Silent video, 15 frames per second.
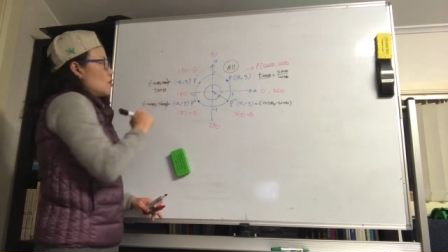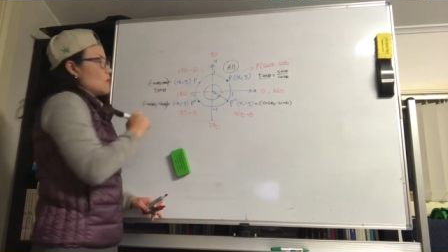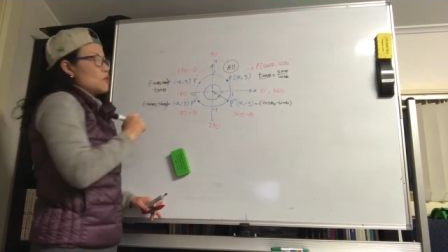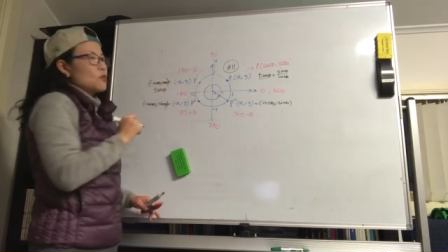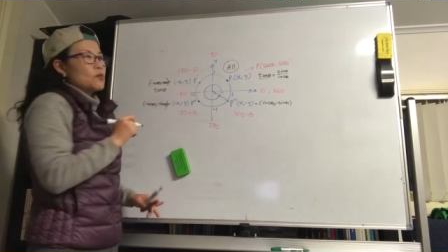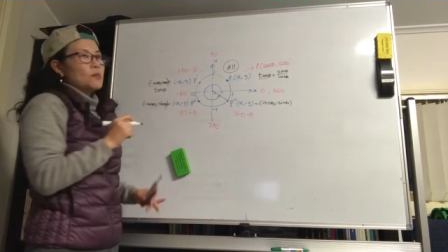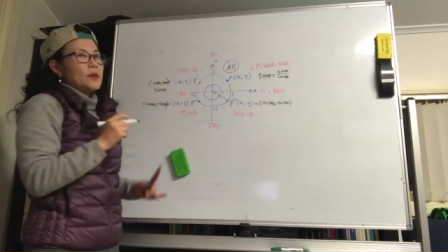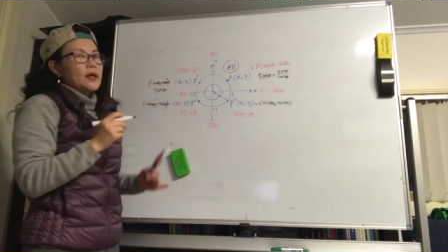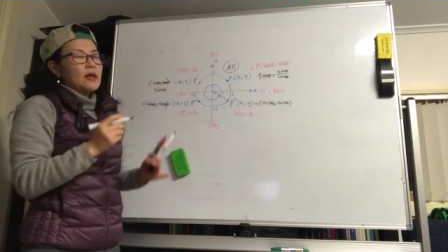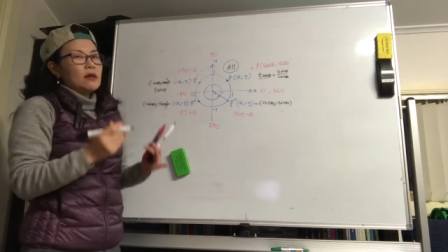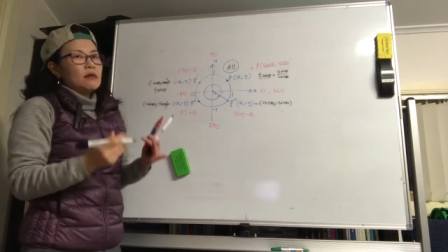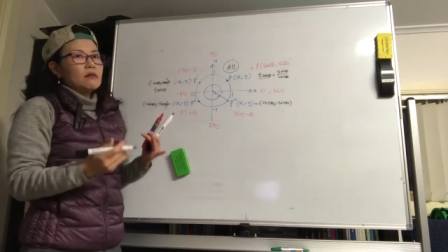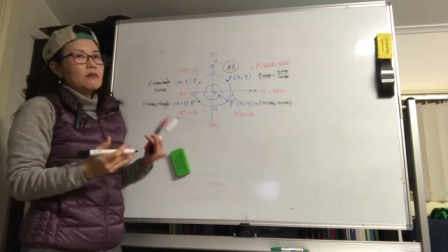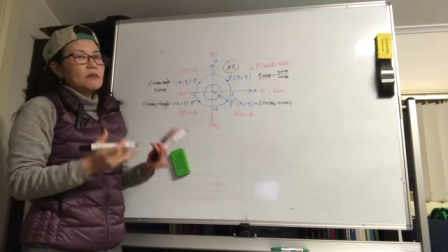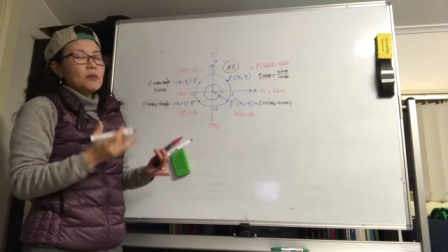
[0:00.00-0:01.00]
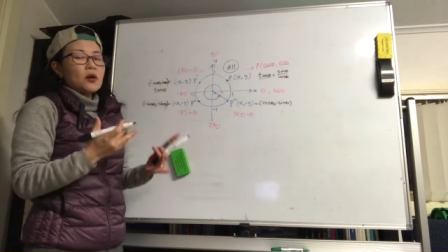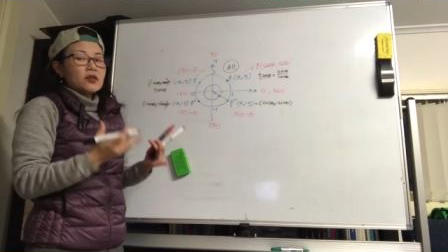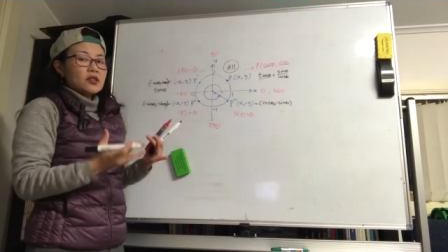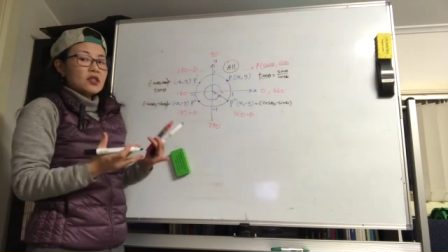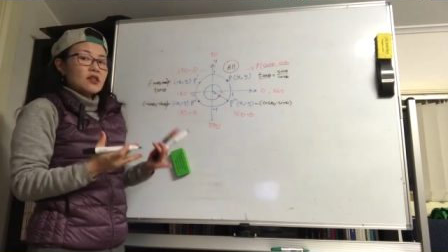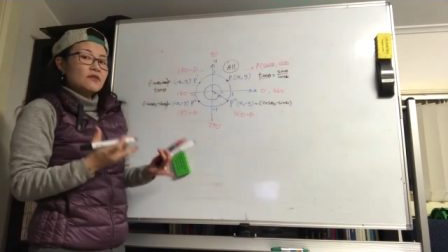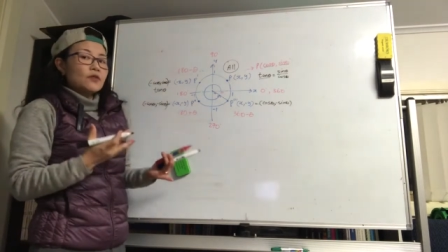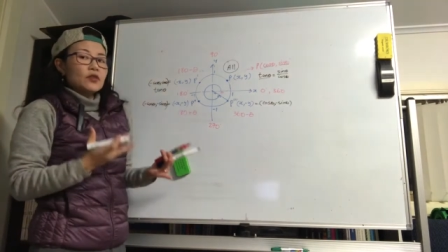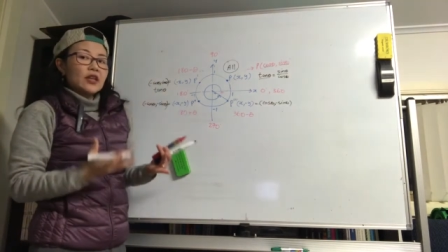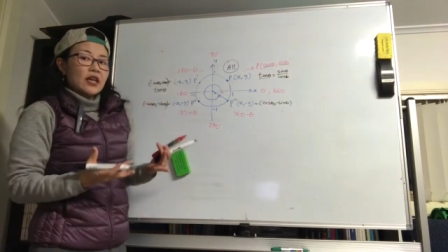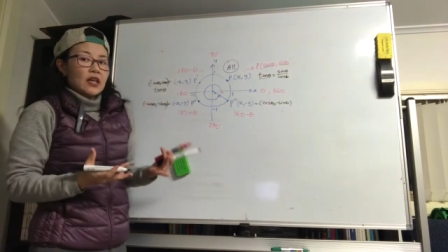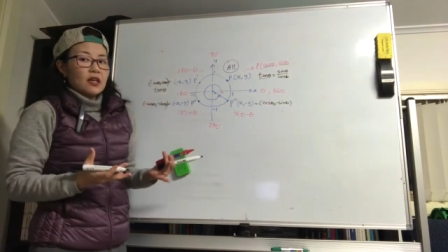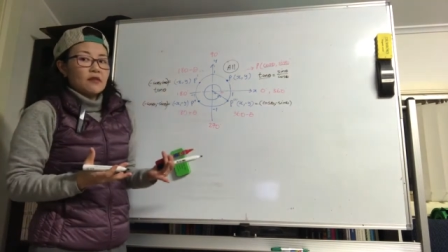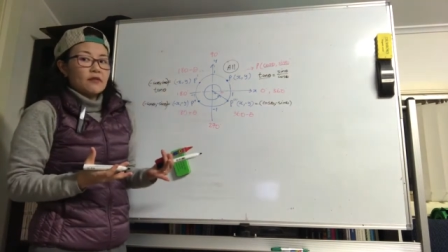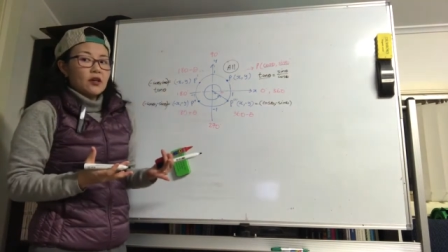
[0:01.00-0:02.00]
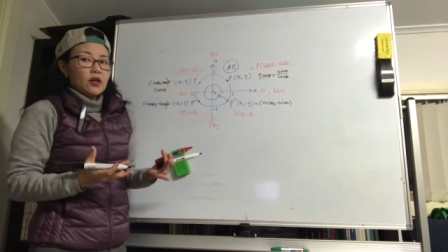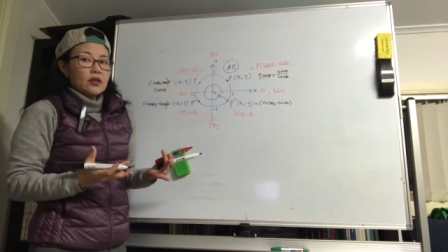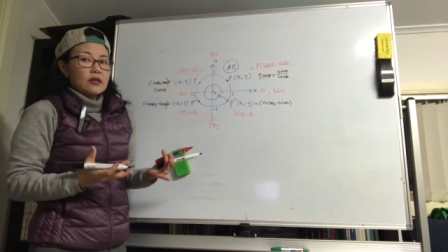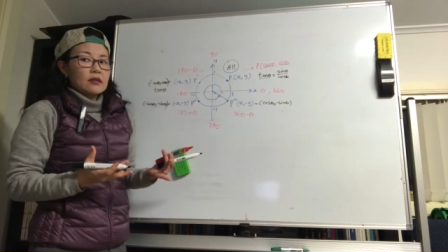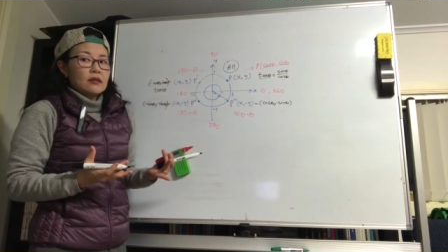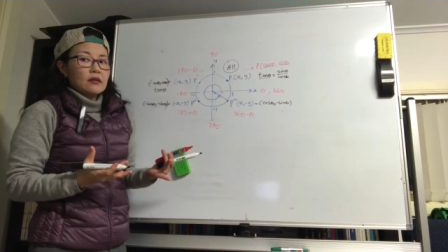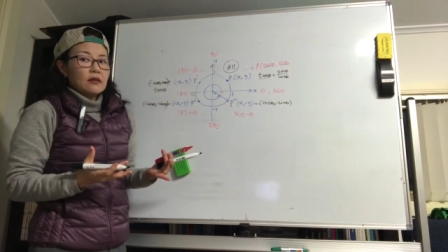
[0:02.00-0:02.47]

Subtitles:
will be positive or negative, guys,